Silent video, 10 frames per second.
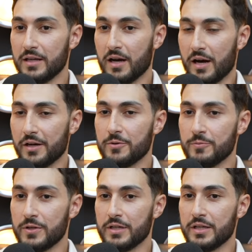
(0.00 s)
our
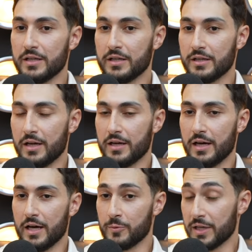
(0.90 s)
community.
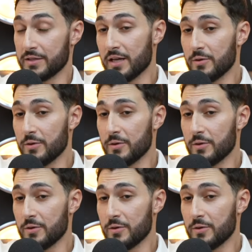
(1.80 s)
And when I say the